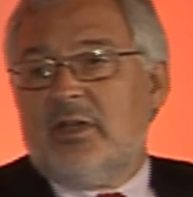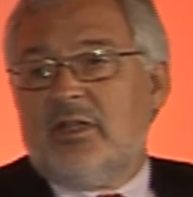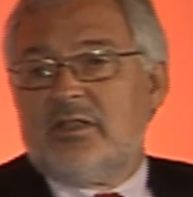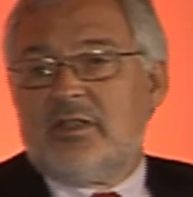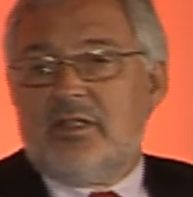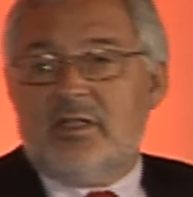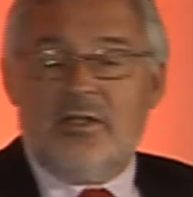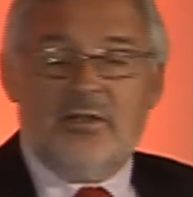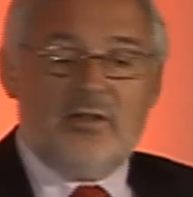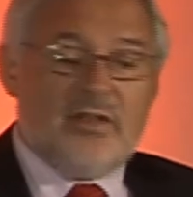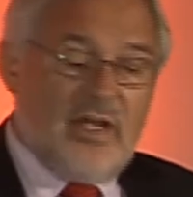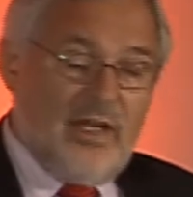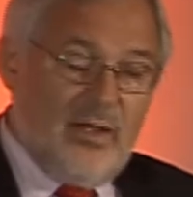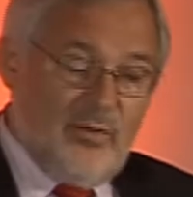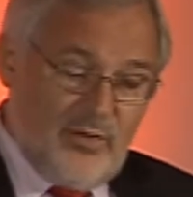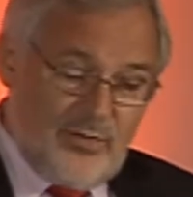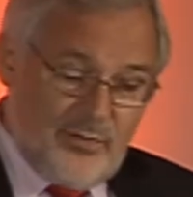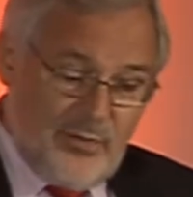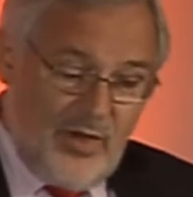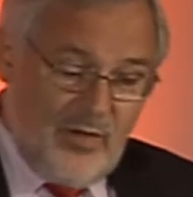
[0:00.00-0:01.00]
to the UK
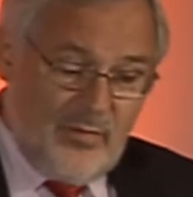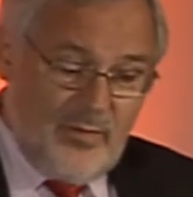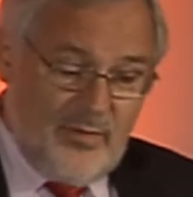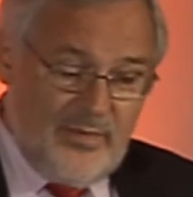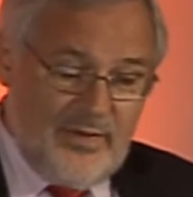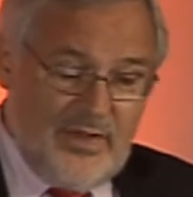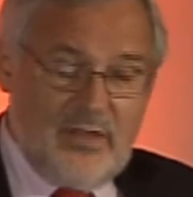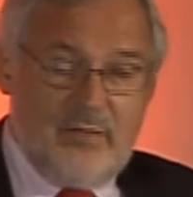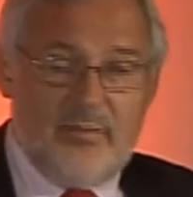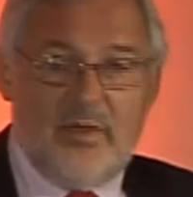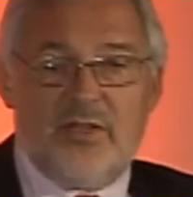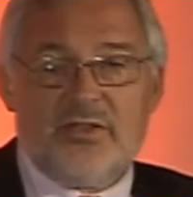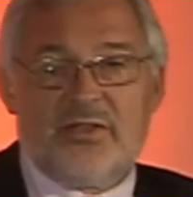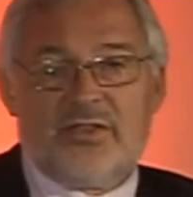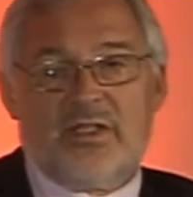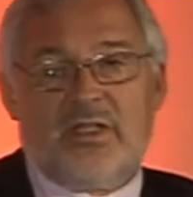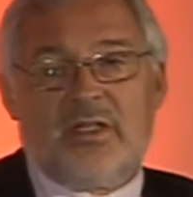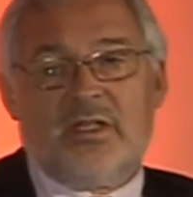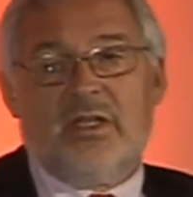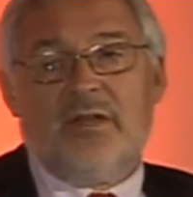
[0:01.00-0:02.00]
was probably the most
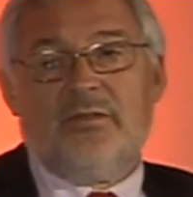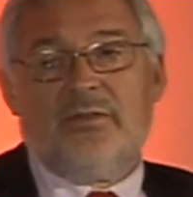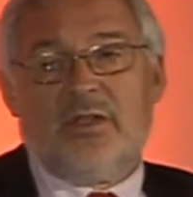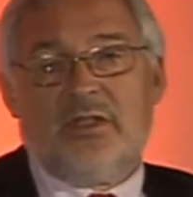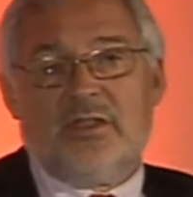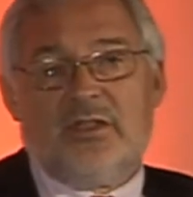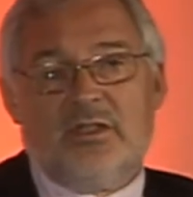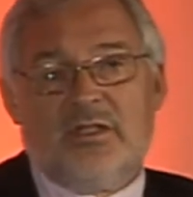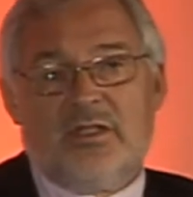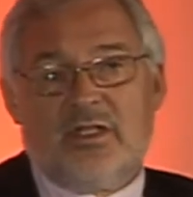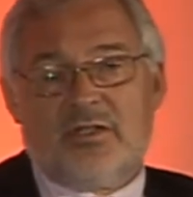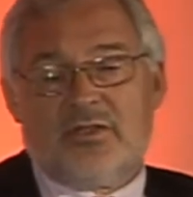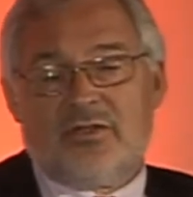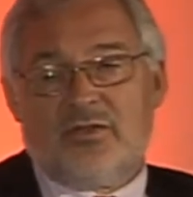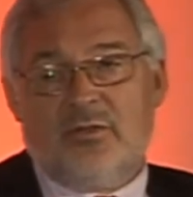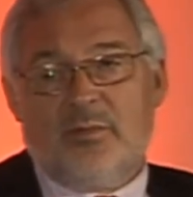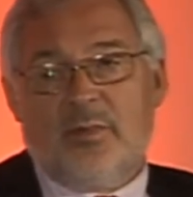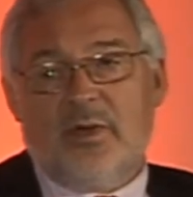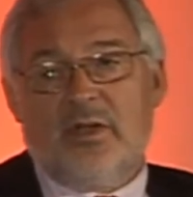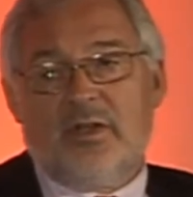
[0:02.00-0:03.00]
significant
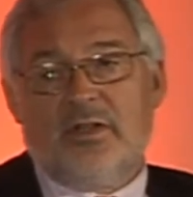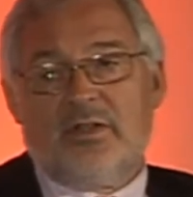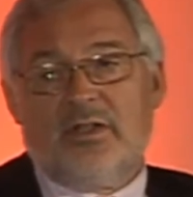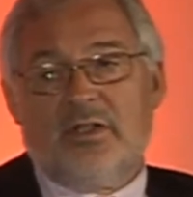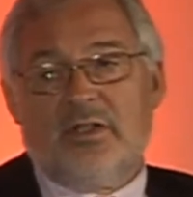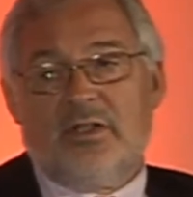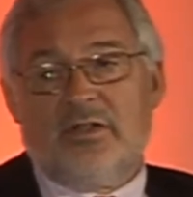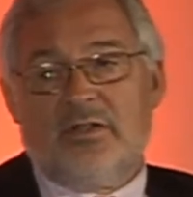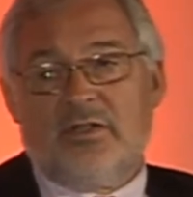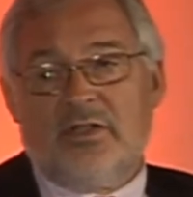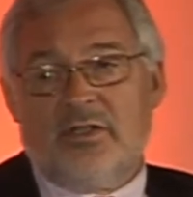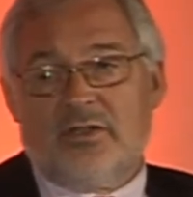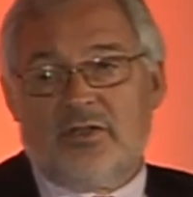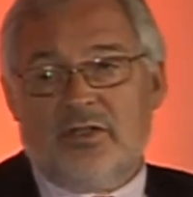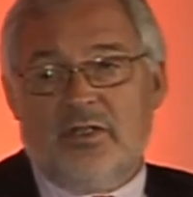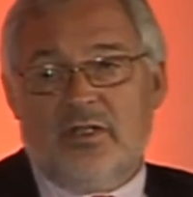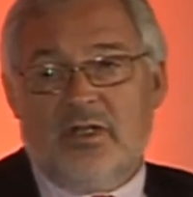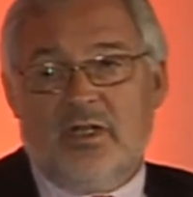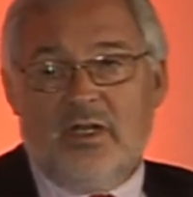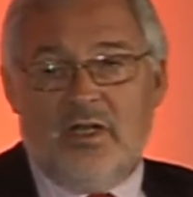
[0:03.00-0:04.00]
industrial policy
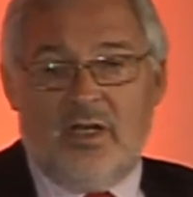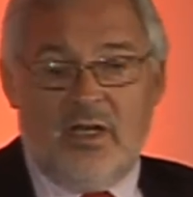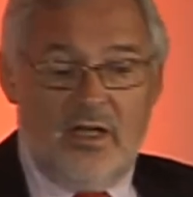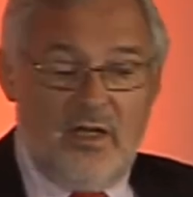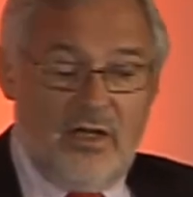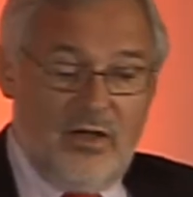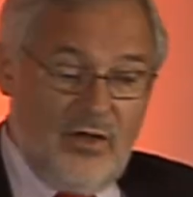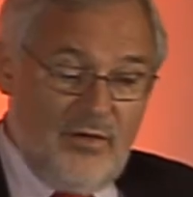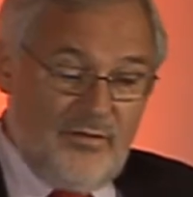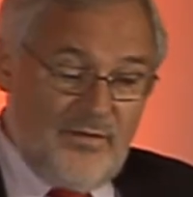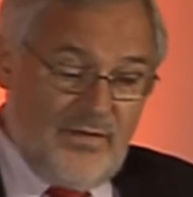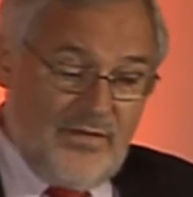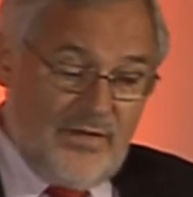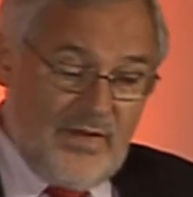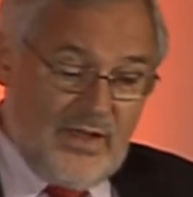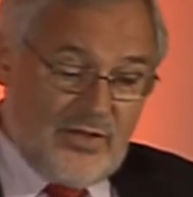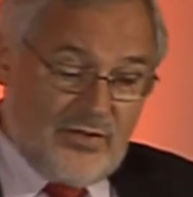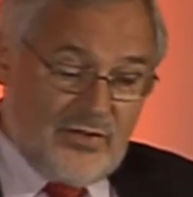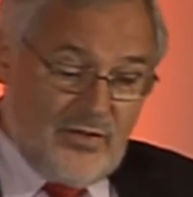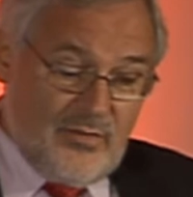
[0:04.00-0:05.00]
decision of the
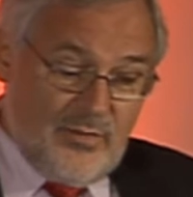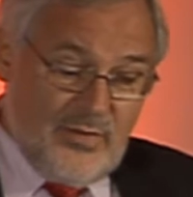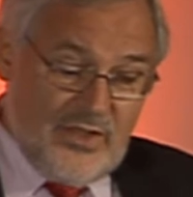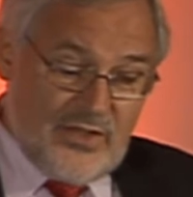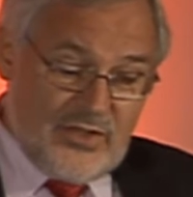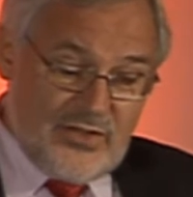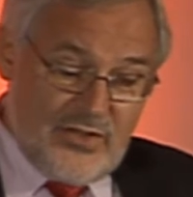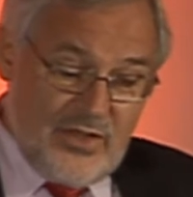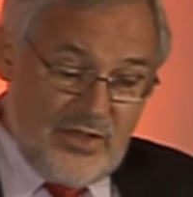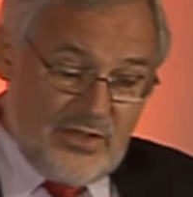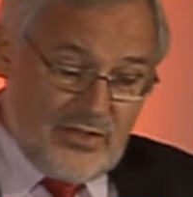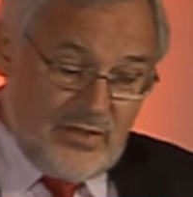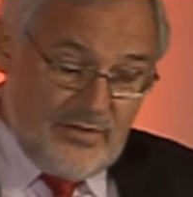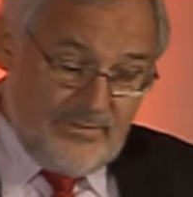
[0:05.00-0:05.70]
Thatcher administration.